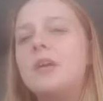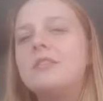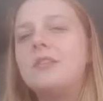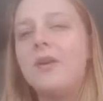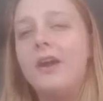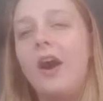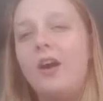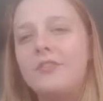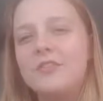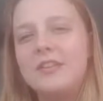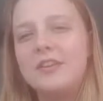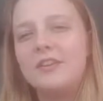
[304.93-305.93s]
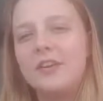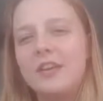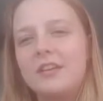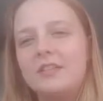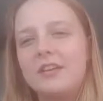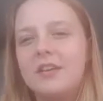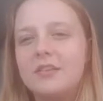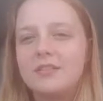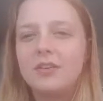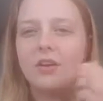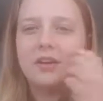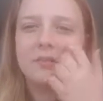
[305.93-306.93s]
So I, after dinner I can like
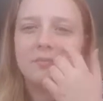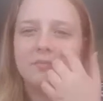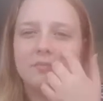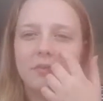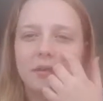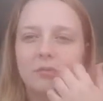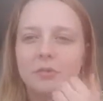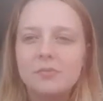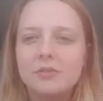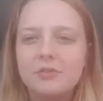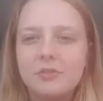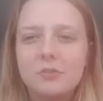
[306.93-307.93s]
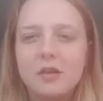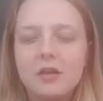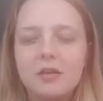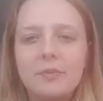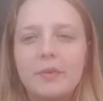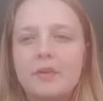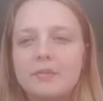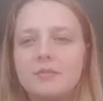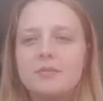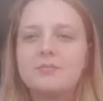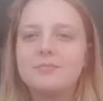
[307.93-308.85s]
tidy my room and do work, because